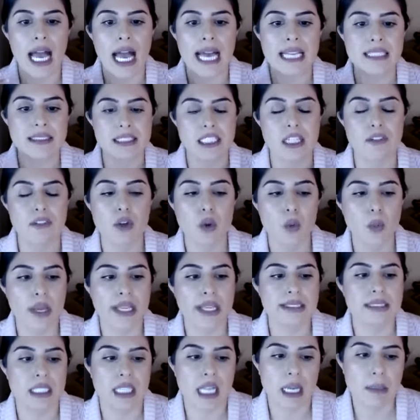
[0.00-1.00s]
several
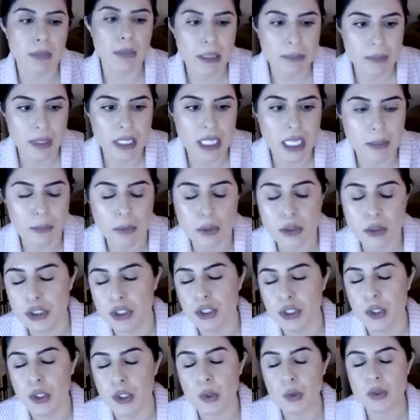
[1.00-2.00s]
ways that I might be able to
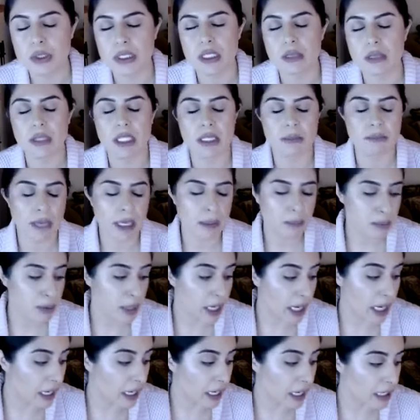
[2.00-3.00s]
use them in my
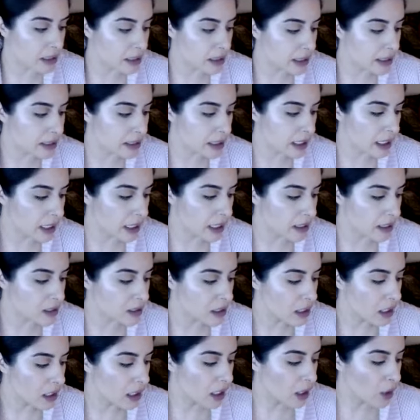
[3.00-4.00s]
practice is
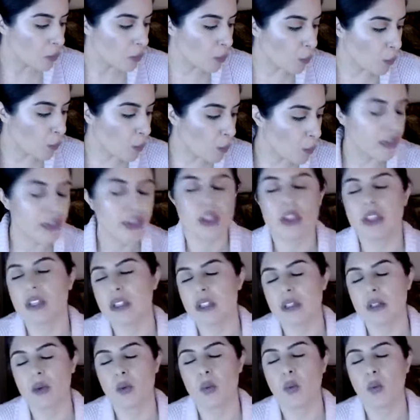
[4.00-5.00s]
with
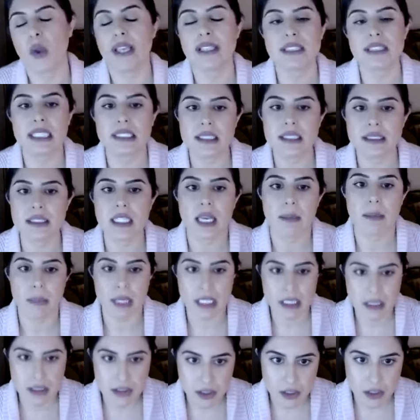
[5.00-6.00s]
the ways I design my
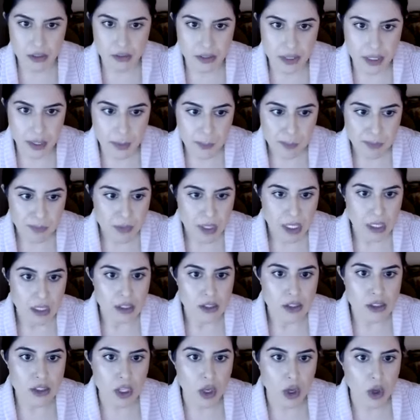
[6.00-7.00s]
survey.
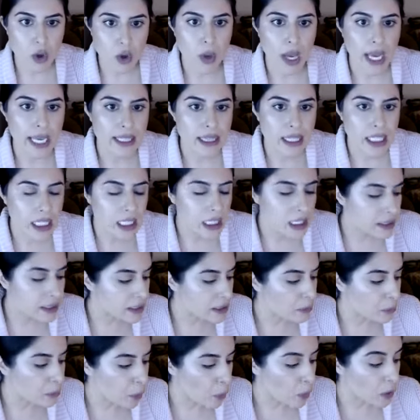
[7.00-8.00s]
So I think it's
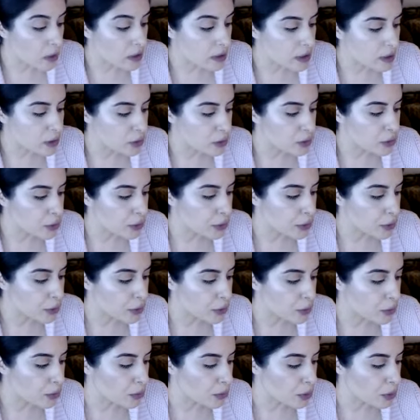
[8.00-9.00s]
important to,